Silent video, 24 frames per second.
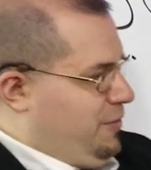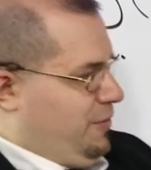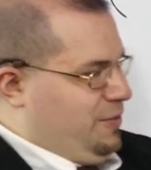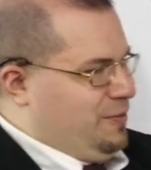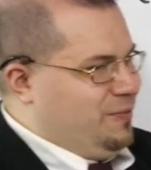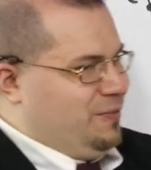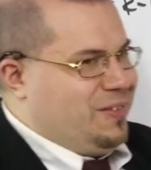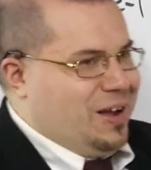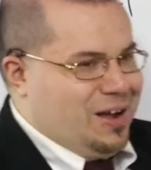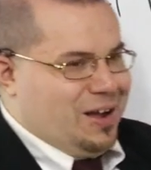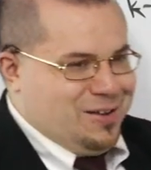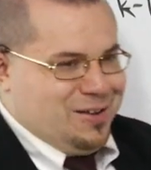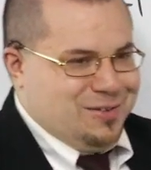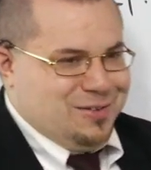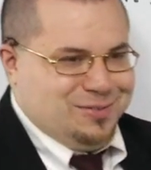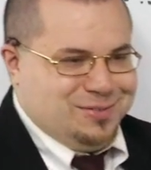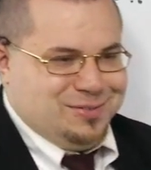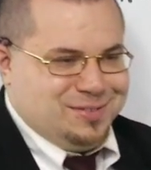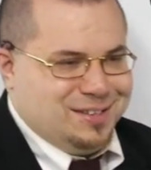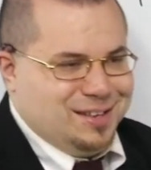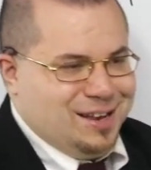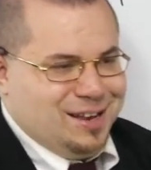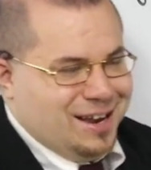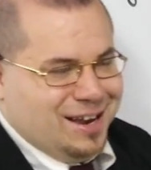
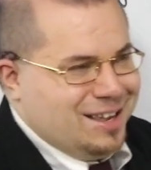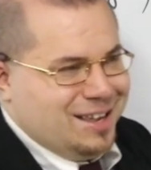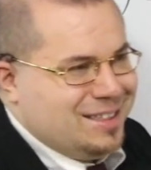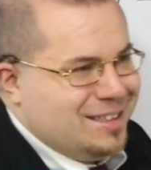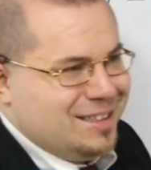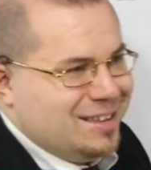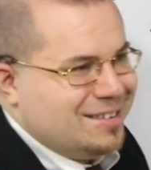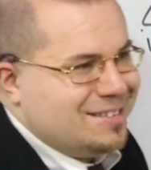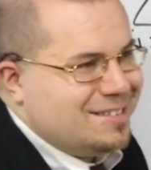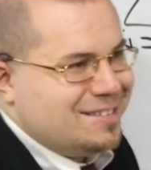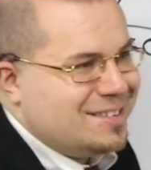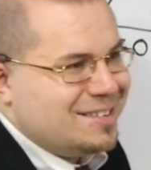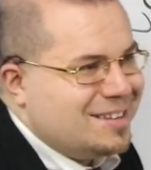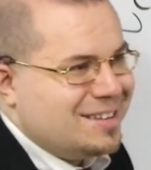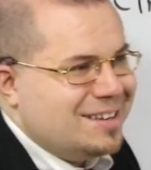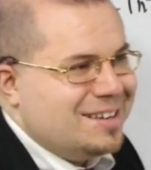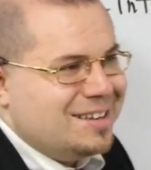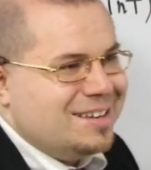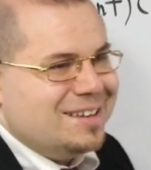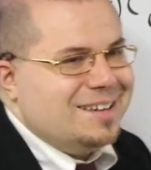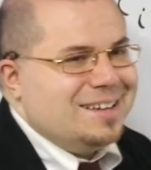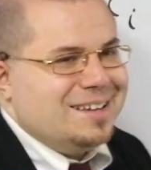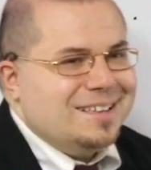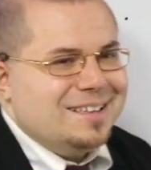values like this,
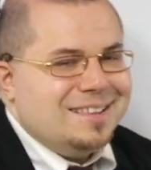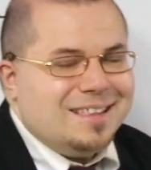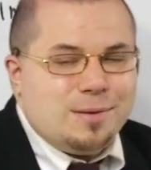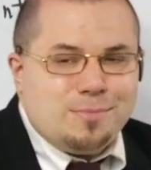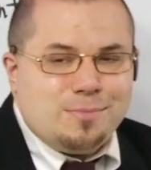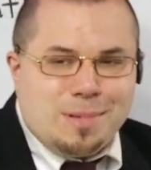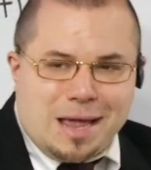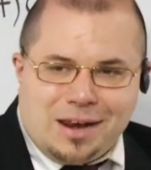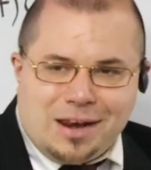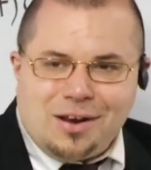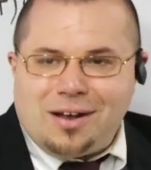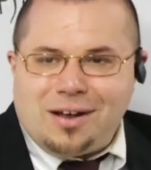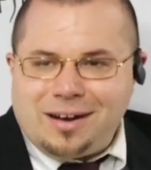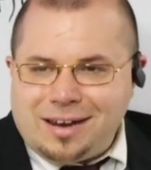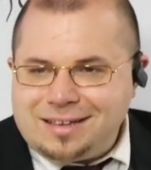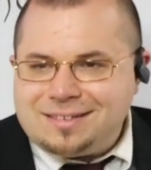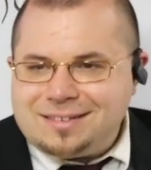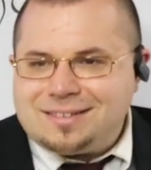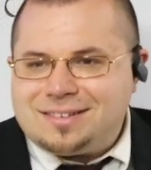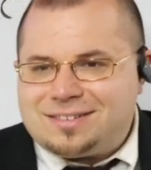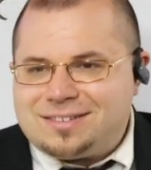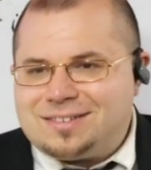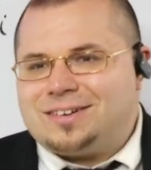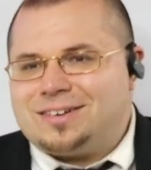they may not
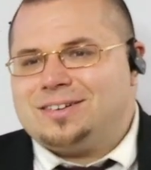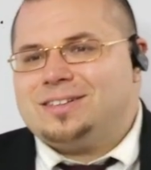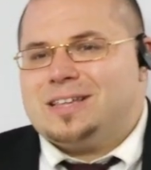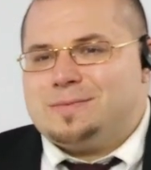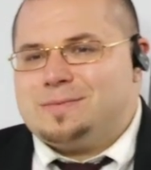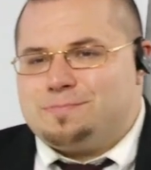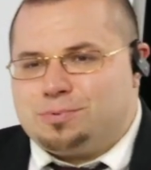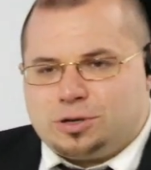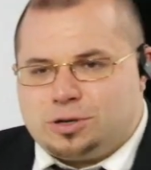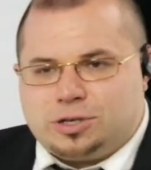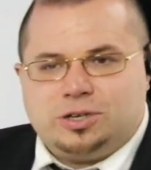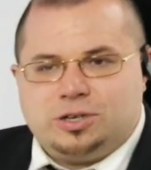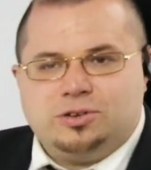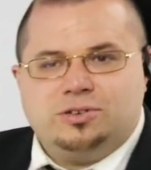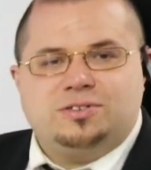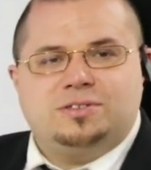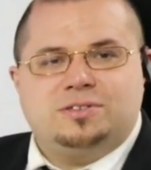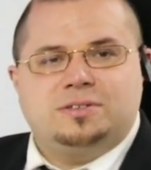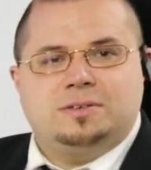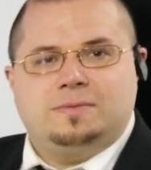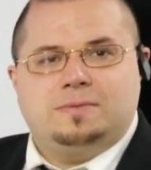necessarily produce